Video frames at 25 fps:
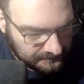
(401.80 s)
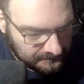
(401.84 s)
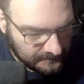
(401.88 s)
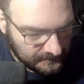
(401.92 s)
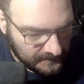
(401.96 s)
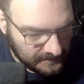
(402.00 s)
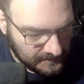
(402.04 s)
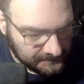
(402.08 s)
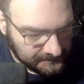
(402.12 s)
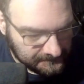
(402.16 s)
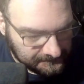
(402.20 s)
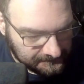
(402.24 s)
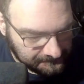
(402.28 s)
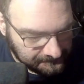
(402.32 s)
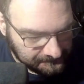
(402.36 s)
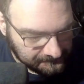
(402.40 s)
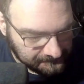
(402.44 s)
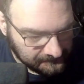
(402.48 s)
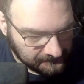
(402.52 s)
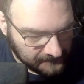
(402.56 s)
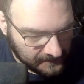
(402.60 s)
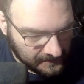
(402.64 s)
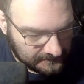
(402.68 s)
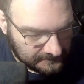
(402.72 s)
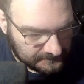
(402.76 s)
Mm.
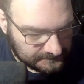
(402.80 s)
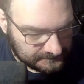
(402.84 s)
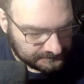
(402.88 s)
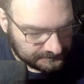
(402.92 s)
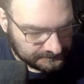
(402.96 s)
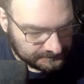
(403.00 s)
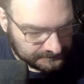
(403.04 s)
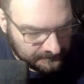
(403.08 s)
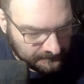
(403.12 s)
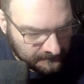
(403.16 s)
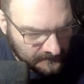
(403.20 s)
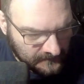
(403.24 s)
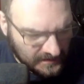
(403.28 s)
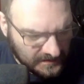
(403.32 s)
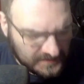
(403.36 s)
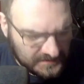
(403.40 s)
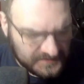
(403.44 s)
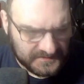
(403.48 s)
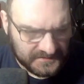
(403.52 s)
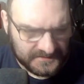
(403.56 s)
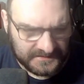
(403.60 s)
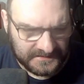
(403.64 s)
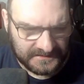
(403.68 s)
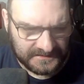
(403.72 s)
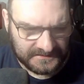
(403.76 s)
I'll
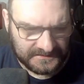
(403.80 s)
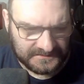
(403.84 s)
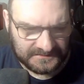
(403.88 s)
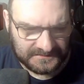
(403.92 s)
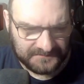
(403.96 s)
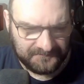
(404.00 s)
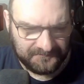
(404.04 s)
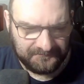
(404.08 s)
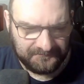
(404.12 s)
join this.